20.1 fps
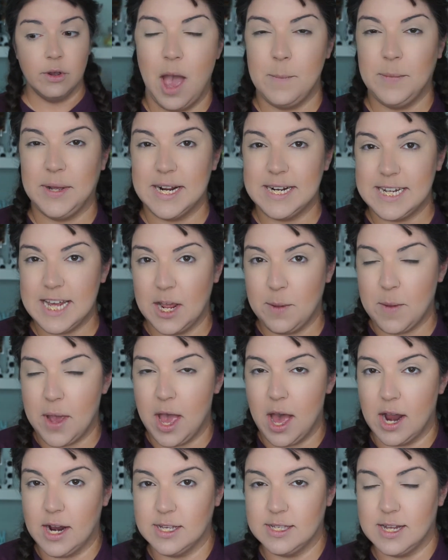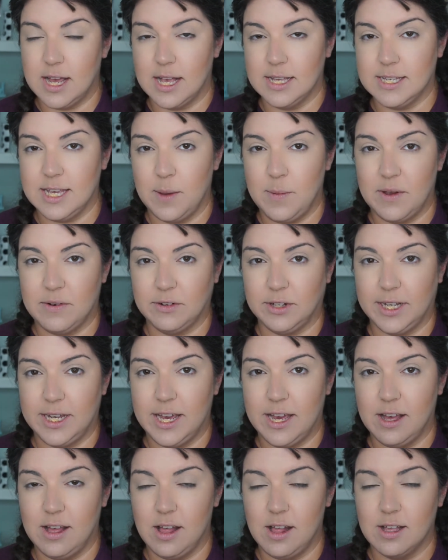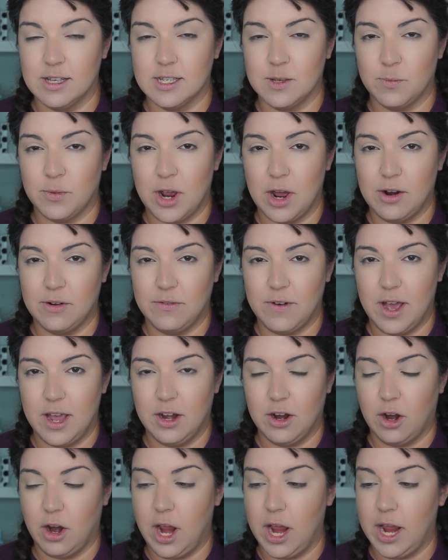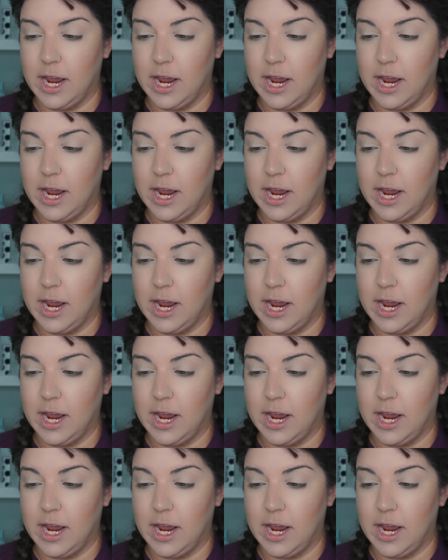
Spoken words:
I'm gonna take my Anastasia Beverly Hills Brow Definer